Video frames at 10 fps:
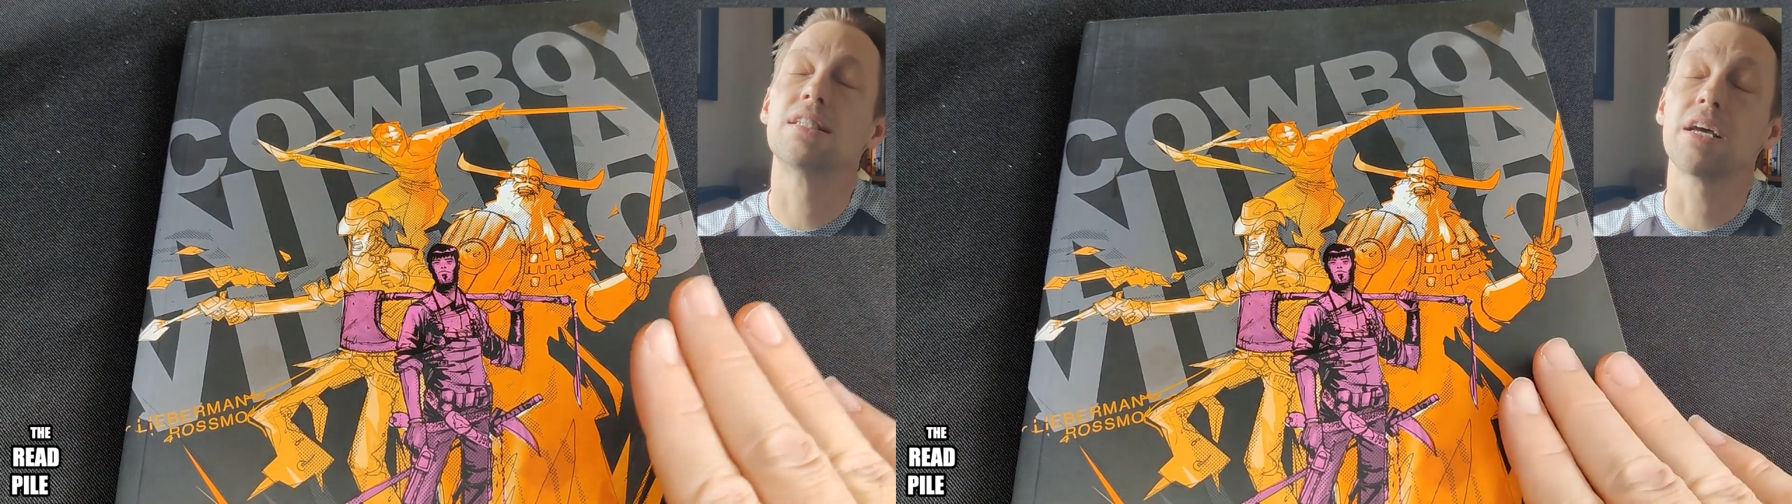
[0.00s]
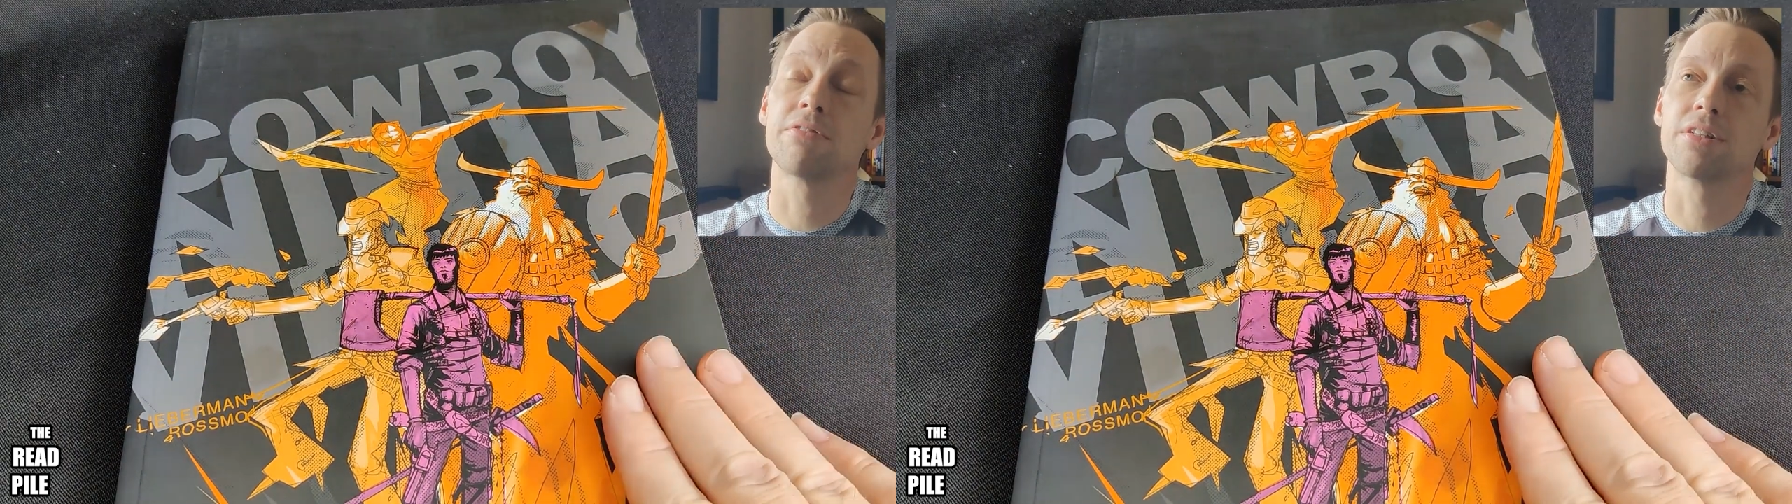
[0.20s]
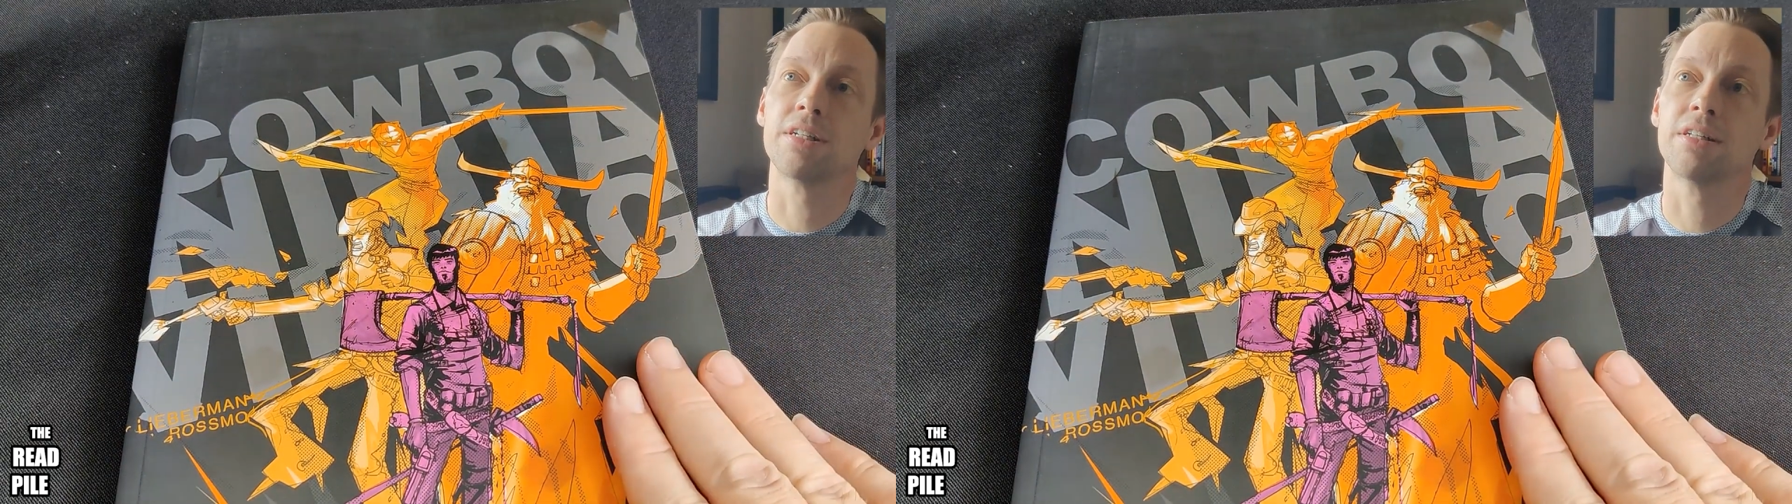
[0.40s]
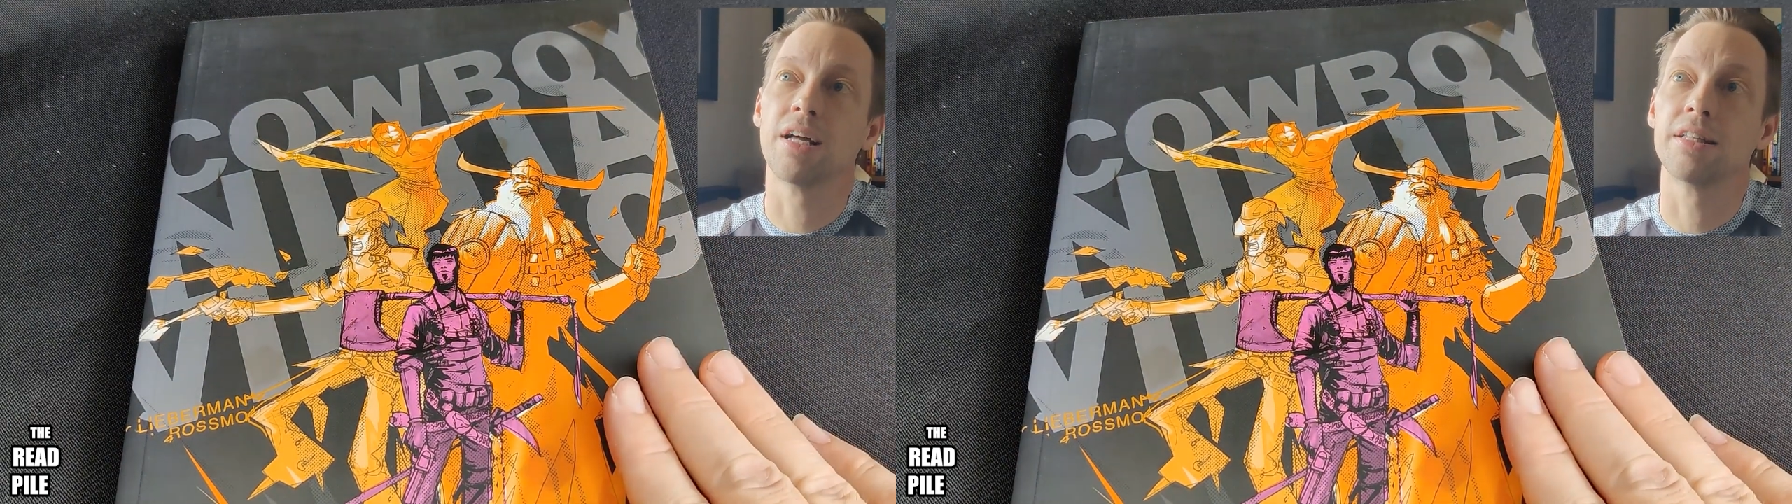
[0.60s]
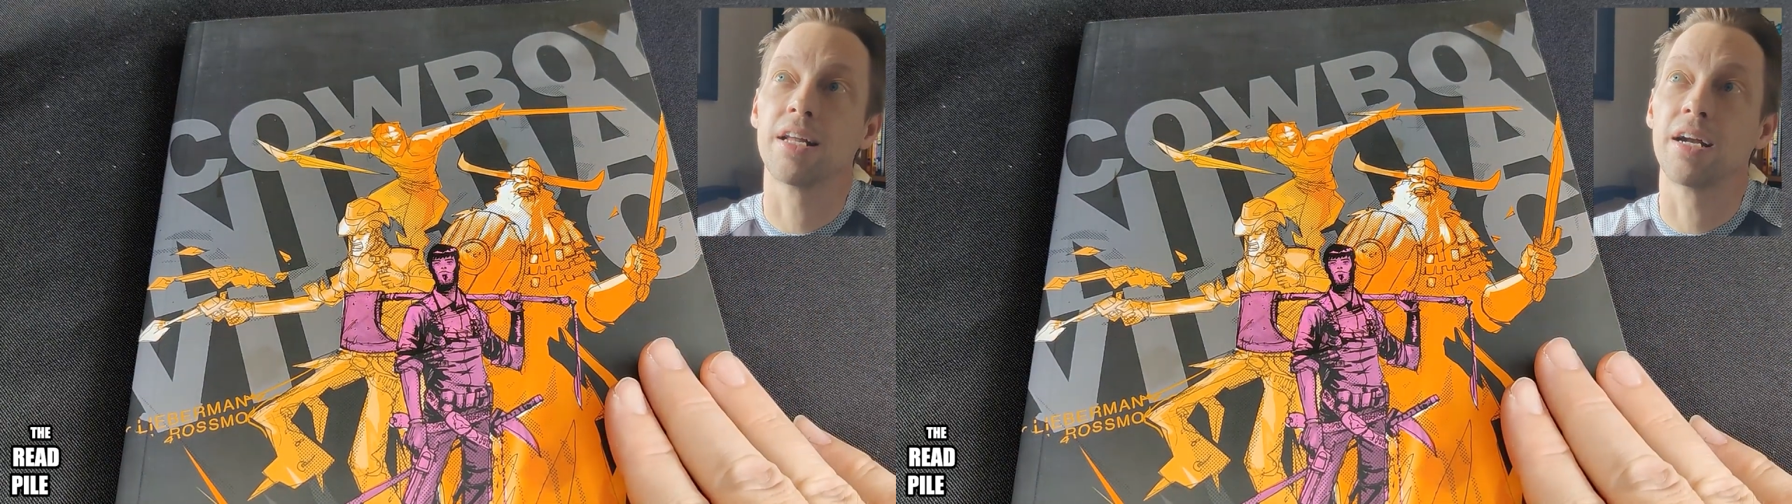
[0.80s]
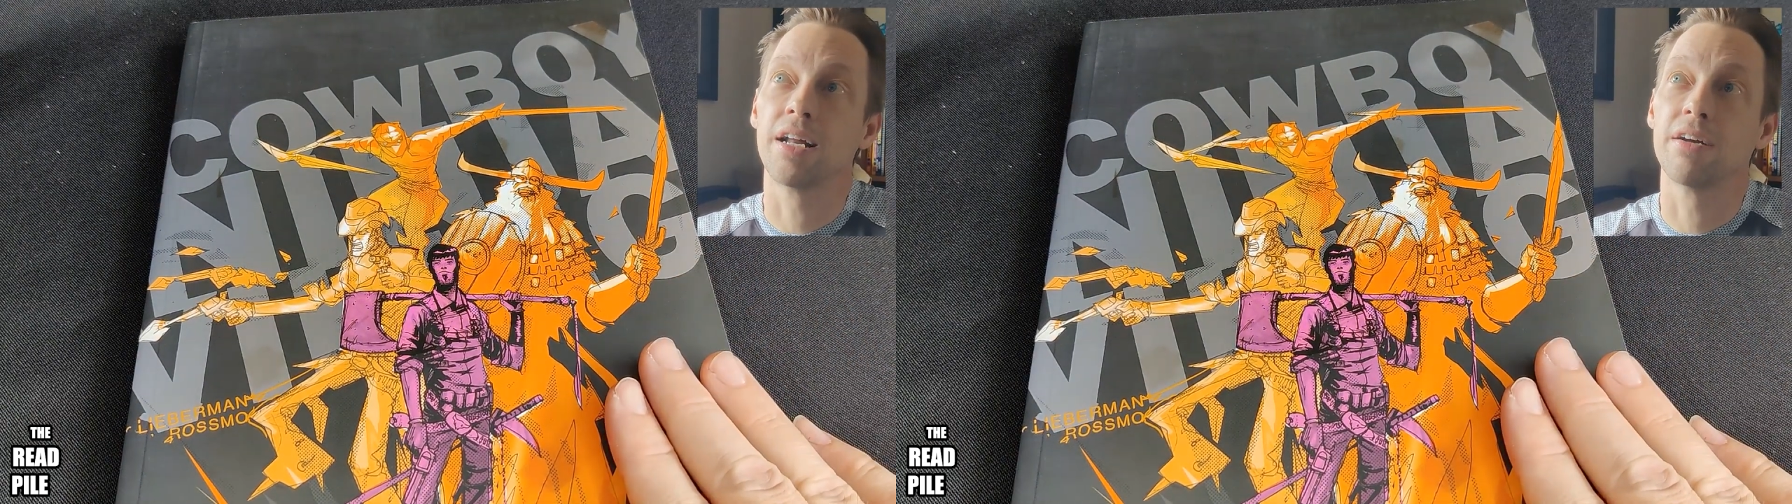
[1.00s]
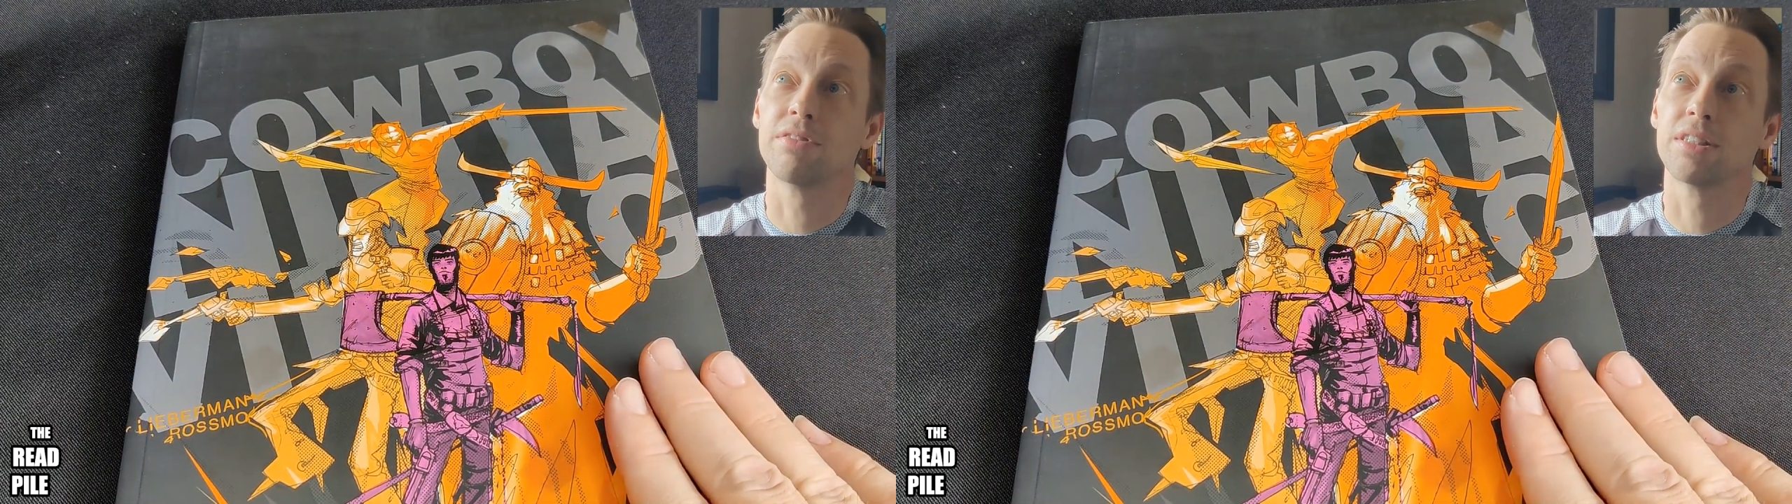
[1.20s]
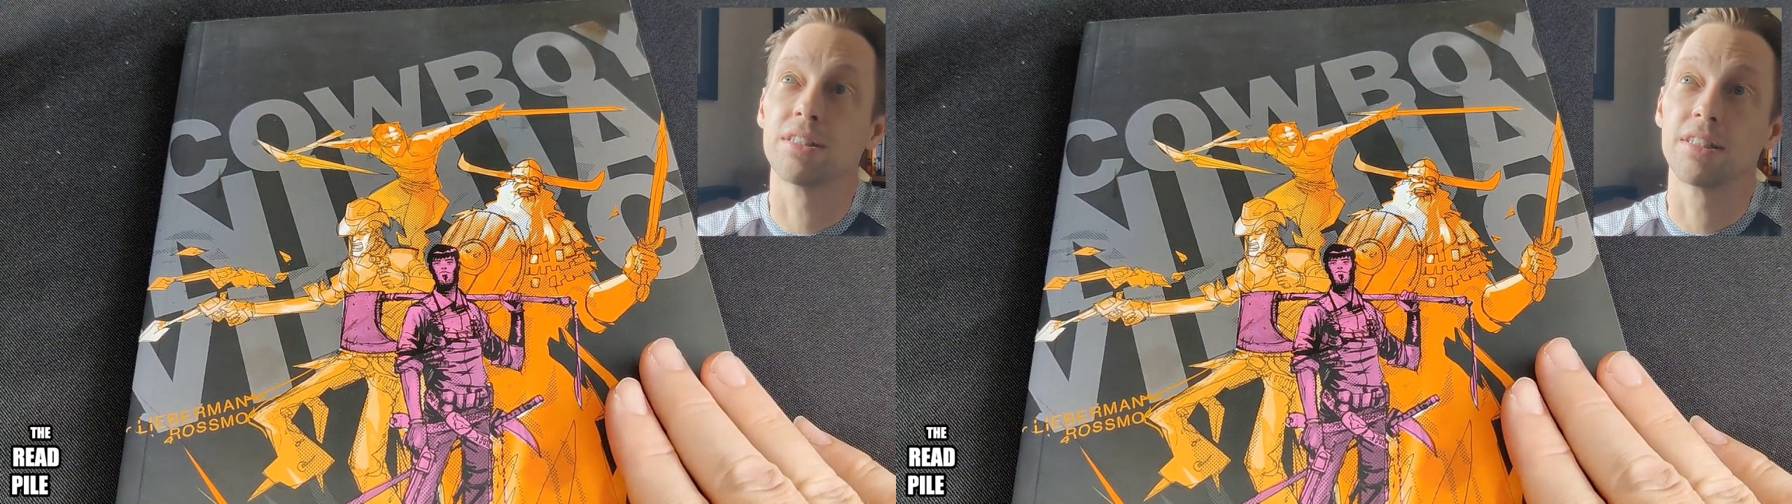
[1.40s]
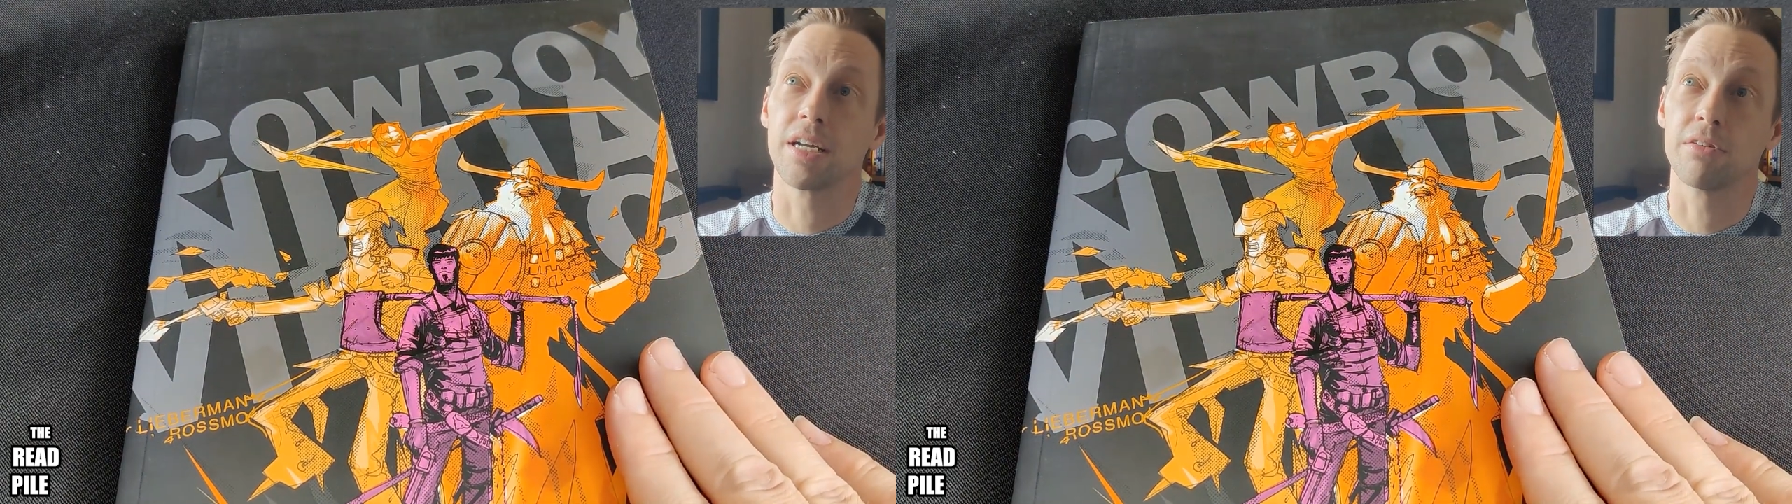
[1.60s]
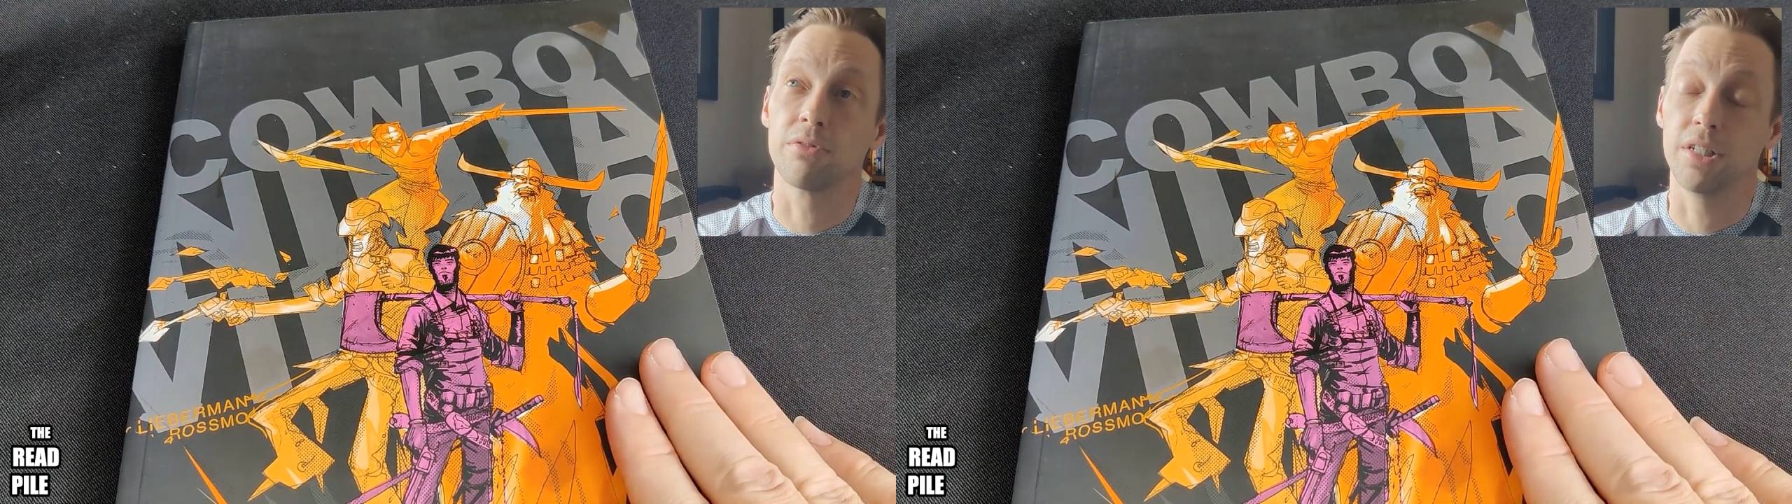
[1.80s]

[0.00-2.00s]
definitely glad that I gave this a second